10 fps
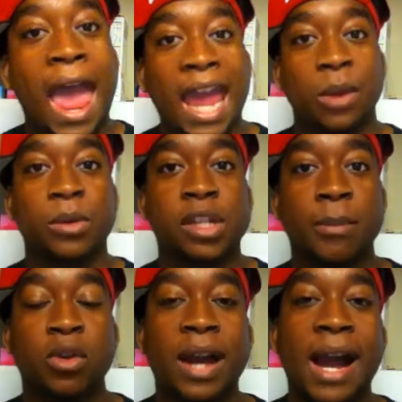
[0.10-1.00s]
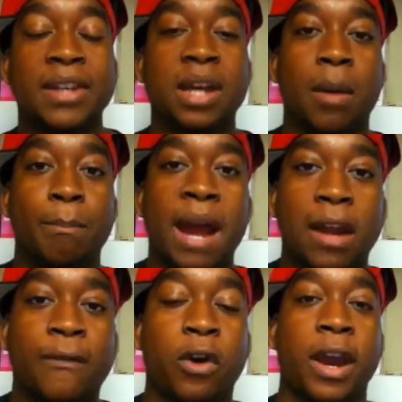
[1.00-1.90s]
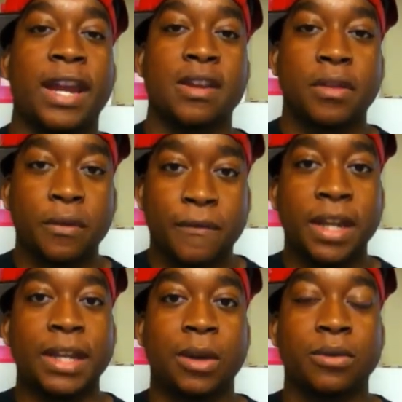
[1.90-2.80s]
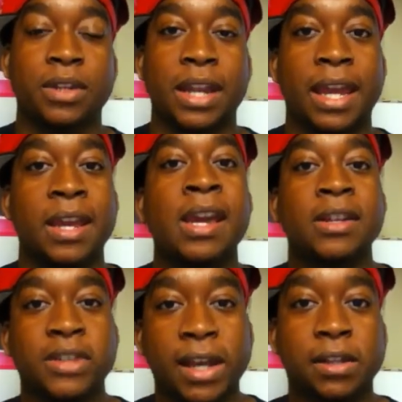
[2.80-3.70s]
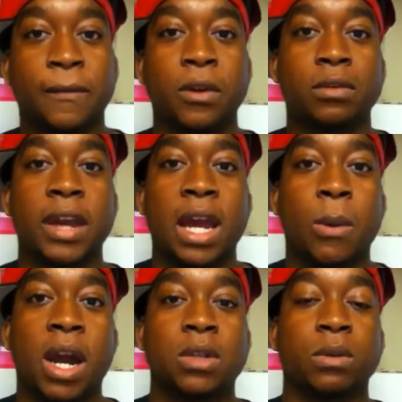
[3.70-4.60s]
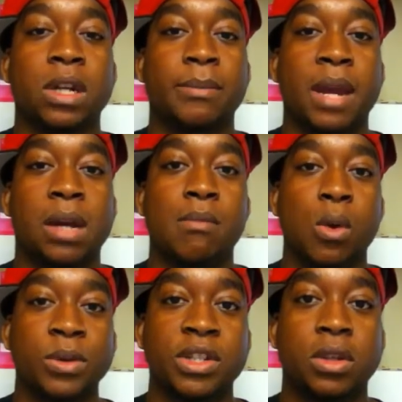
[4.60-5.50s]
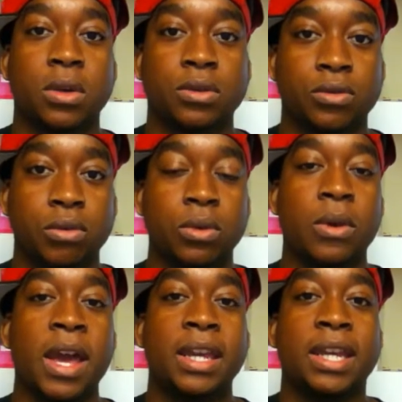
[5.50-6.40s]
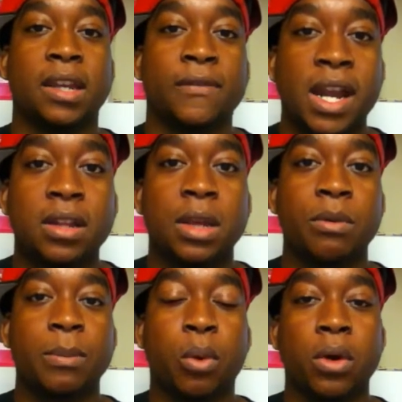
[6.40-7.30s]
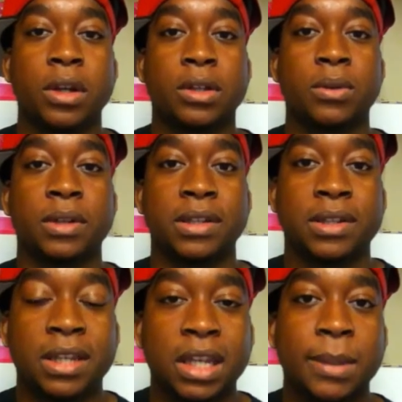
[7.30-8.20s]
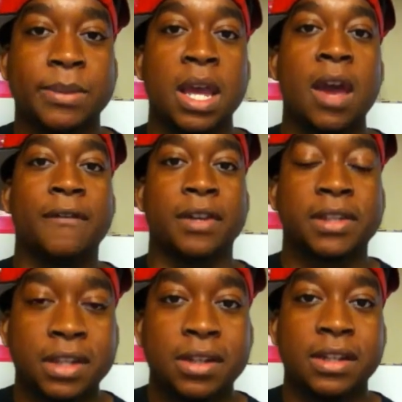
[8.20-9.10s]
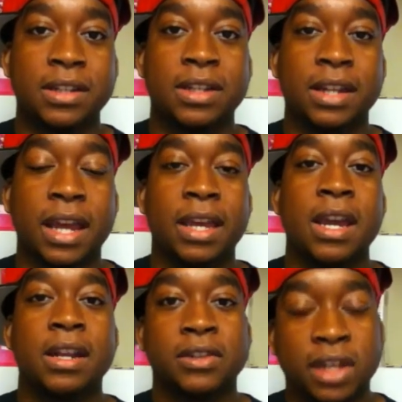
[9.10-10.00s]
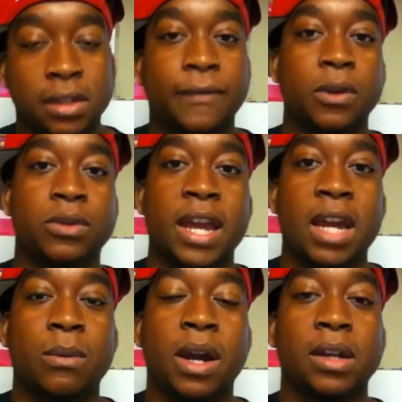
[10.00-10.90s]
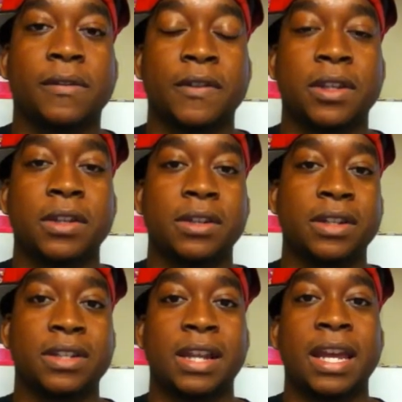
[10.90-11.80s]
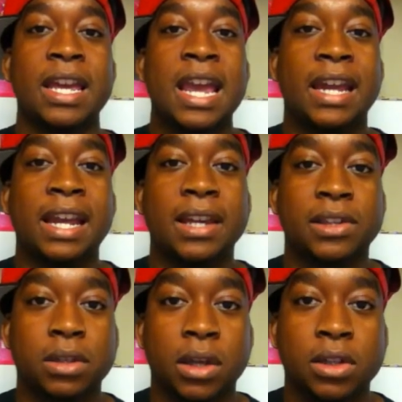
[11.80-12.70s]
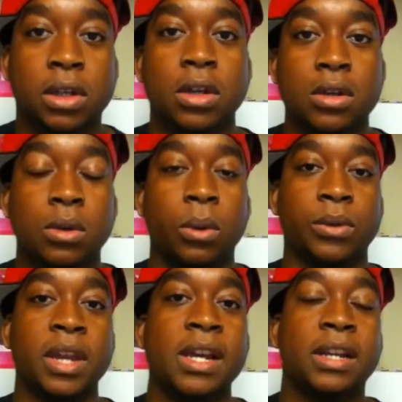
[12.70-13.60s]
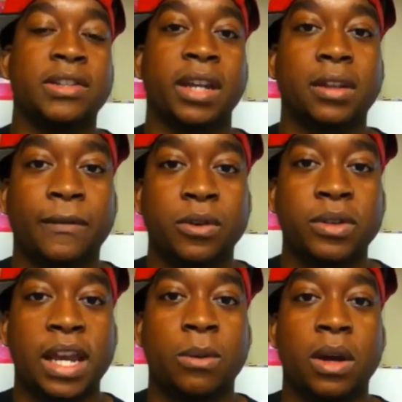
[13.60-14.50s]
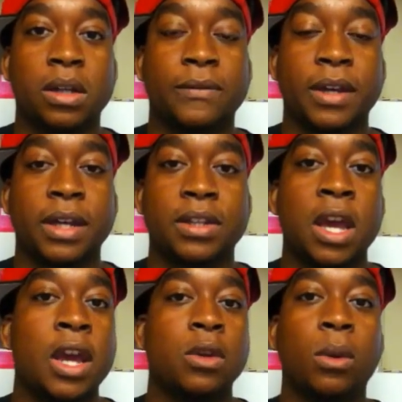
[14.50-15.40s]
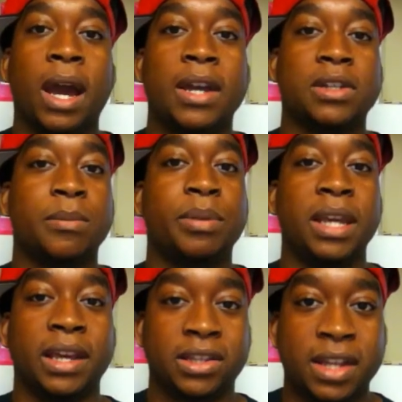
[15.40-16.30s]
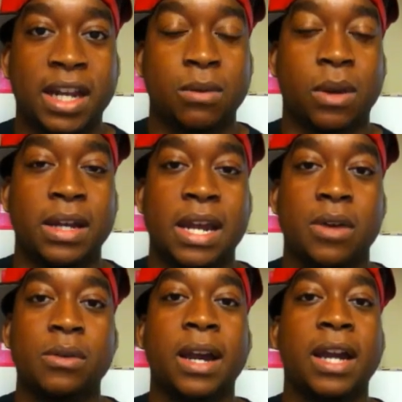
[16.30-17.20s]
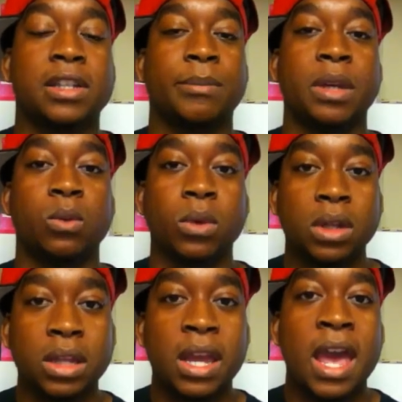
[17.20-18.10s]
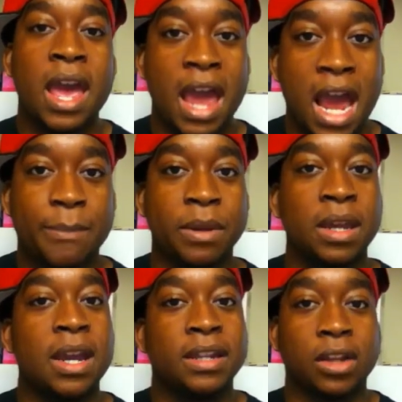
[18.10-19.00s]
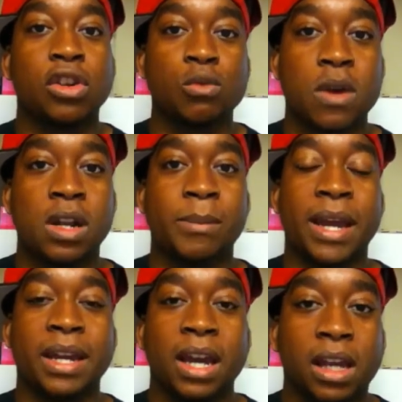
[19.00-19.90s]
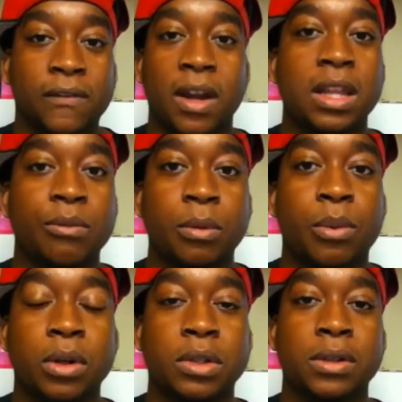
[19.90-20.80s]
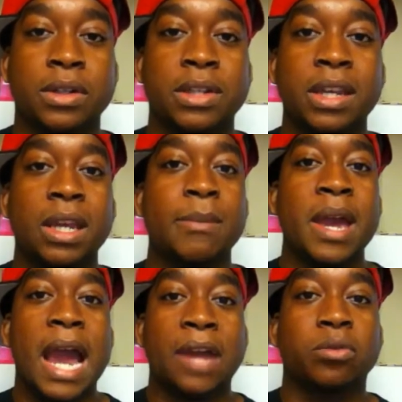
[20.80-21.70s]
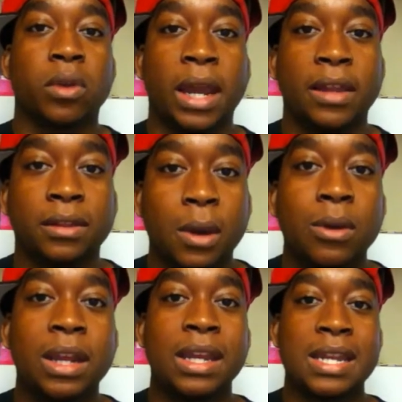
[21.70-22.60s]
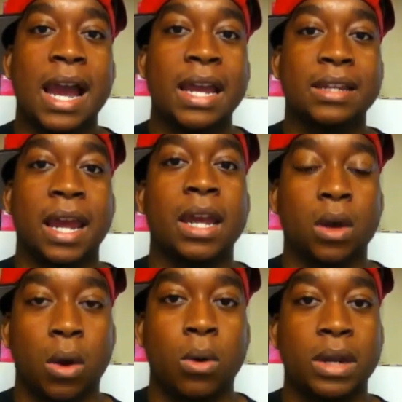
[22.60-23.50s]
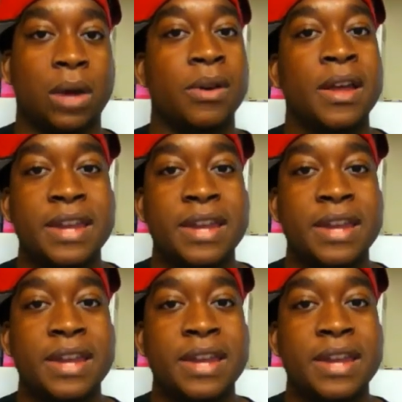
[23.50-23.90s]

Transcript: Hey, what's up, you guys? I'm back for another video today. Jacksonville Jaguars running back Maurice Jones-Drew, he has finally reported to the team's facility today, the Jacksonville Jaguars facility today, and that is such good news. The Jacksonville Jaguars fans, you guys should be excited right now. You guys should be really happy that your running back has finally reported to the team after a 39-day holdout.